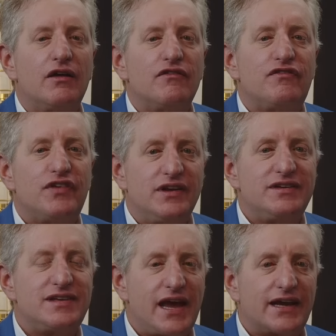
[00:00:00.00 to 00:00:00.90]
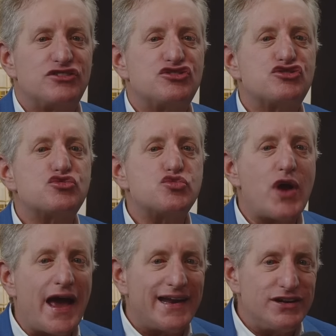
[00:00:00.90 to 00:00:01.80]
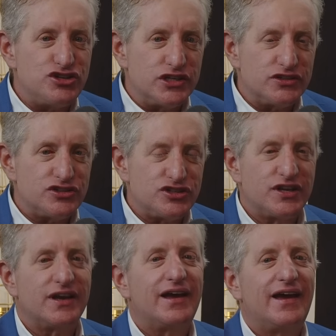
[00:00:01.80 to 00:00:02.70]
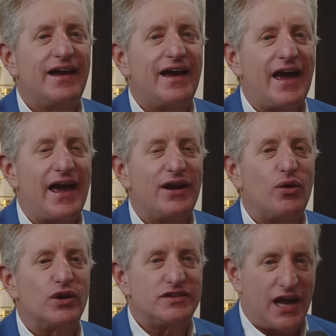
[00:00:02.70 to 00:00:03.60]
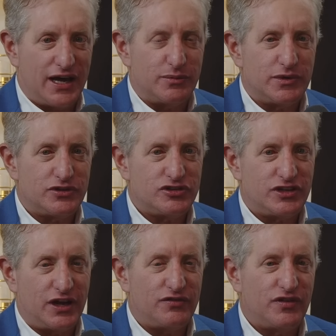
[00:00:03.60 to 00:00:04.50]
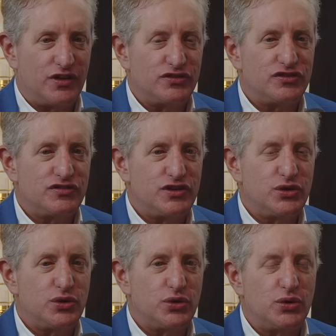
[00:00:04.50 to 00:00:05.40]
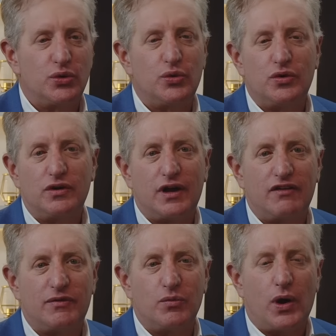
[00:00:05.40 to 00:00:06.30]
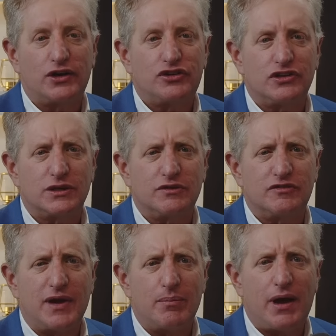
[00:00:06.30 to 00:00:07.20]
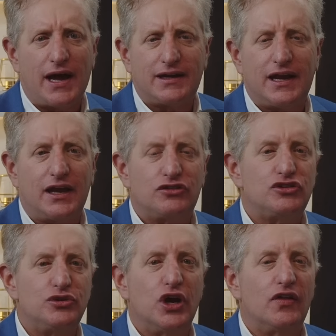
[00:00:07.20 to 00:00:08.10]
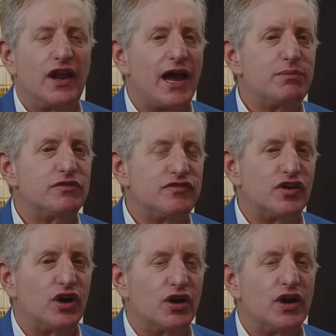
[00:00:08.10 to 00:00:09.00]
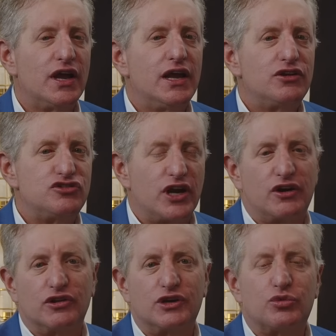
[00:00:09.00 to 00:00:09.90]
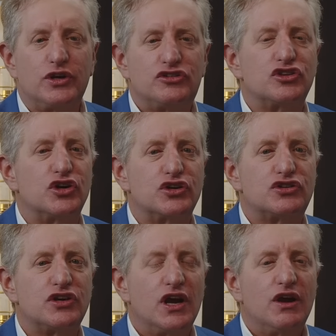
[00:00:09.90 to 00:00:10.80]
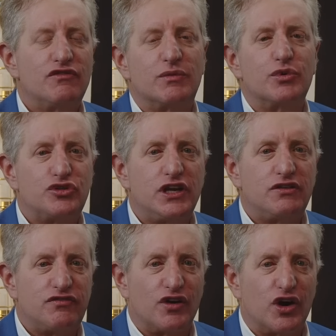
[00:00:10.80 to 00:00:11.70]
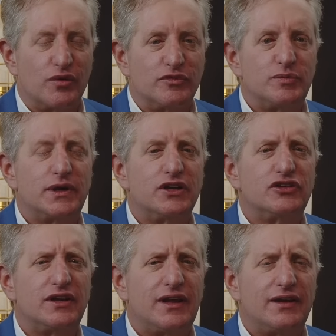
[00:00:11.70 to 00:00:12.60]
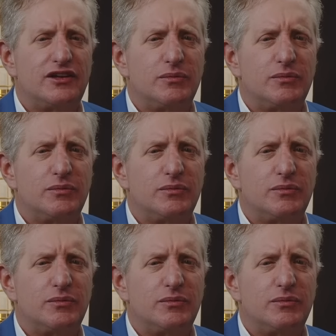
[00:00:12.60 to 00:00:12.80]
FinTech strategist at Autonomous. Now, for those of you who have been watching some of my podcasts, you know that I prefer generally research from boutique firms because they tend to